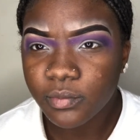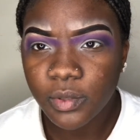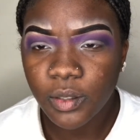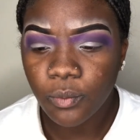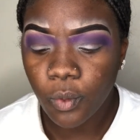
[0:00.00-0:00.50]

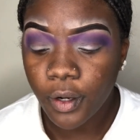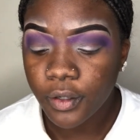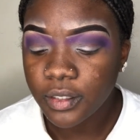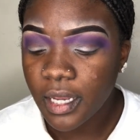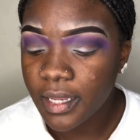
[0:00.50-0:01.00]
it
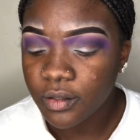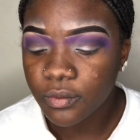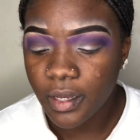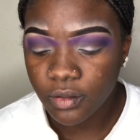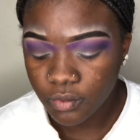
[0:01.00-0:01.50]
worked. I
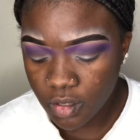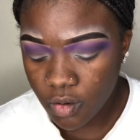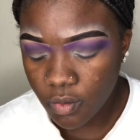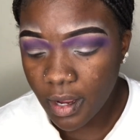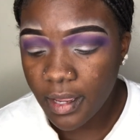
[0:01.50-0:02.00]
don't
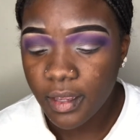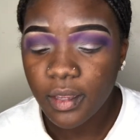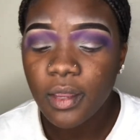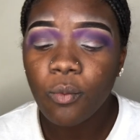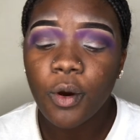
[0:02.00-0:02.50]
know.
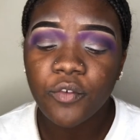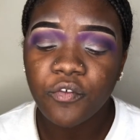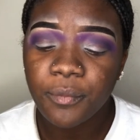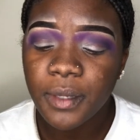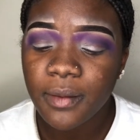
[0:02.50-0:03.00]
It worked
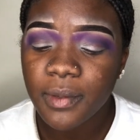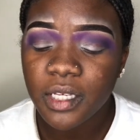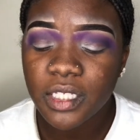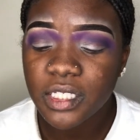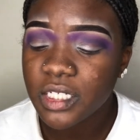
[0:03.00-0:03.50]
for me
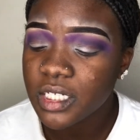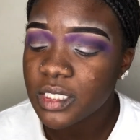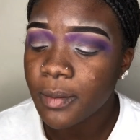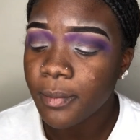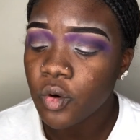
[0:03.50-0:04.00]
because it
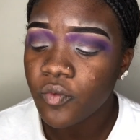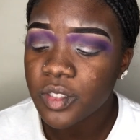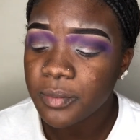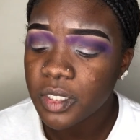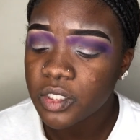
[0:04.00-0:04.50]
doesn't move
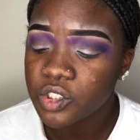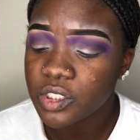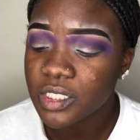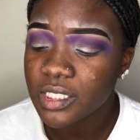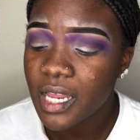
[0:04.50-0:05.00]
as much
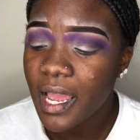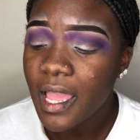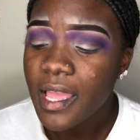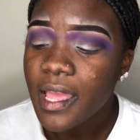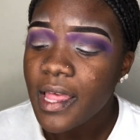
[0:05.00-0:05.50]
and it's not
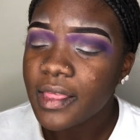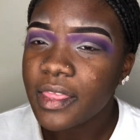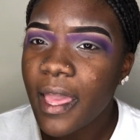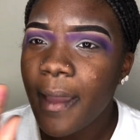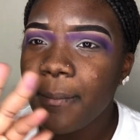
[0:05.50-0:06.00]

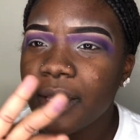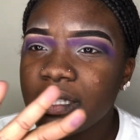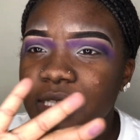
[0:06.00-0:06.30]
that